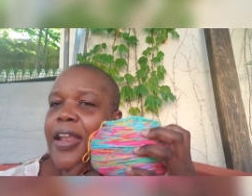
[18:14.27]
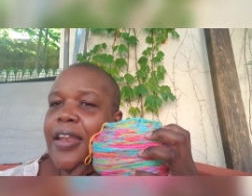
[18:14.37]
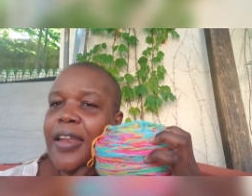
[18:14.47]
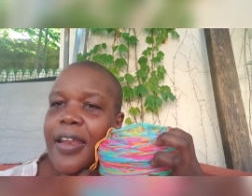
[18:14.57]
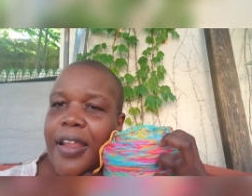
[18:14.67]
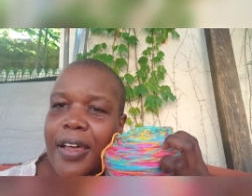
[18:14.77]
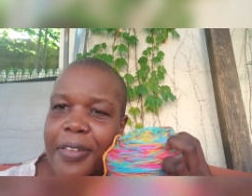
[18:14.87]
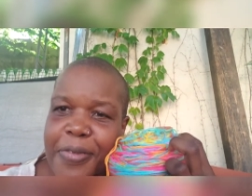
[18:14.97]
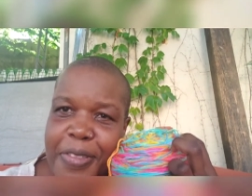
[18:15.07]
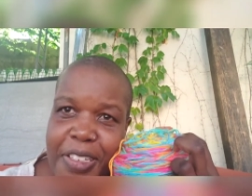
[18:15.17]

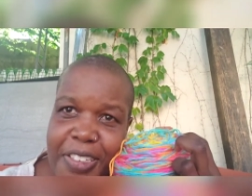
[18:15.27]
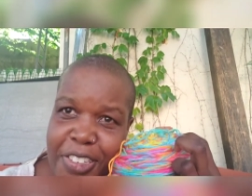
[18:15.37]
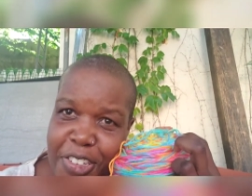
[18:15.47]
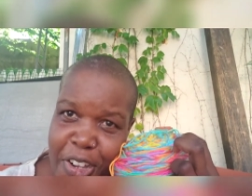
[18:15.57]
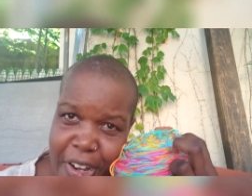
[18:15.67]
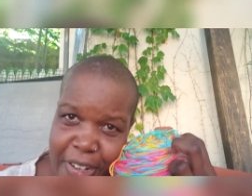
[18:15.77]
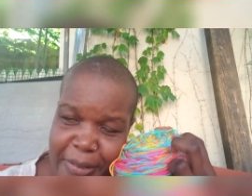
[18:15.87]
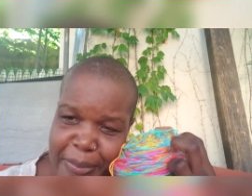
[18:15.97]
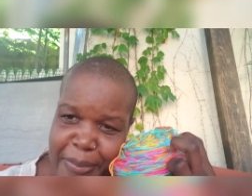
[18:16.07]
love this yarn.